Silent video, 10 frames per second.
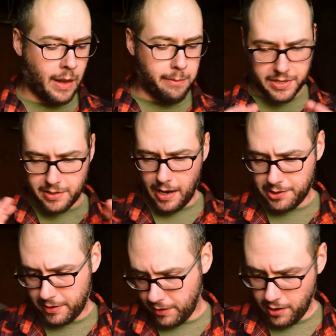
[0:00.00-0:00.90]

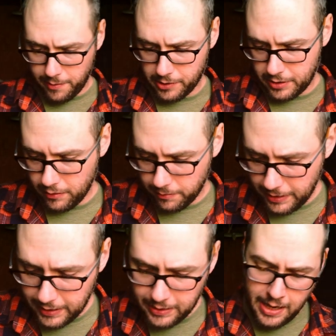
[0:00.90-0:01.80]
Massaging the numbers a little
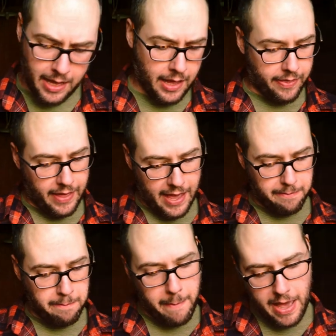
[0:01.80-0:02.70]
bit,
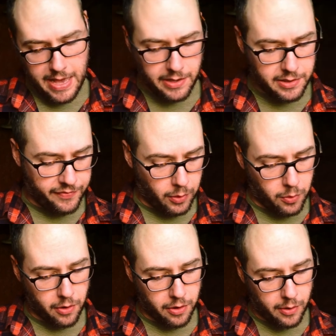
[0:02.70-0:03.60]
that makes
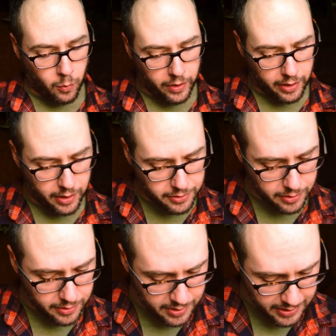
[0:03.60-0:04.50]
for
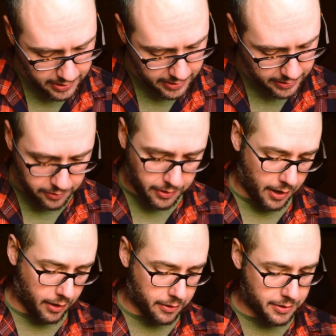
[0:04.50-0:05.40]

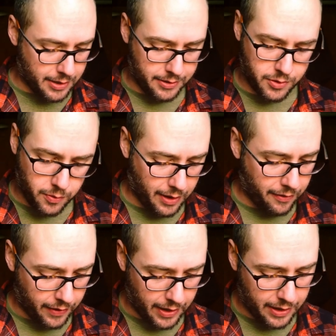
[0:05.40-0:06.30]

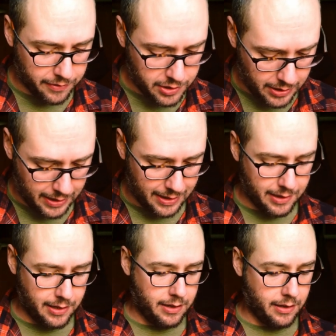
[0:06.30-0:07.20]

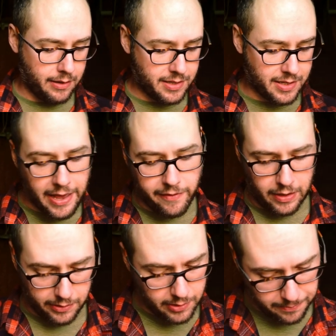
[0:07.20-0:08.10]
$162.25
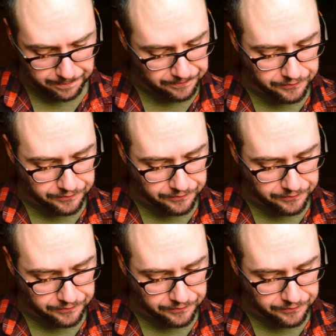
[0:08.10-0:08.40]
savings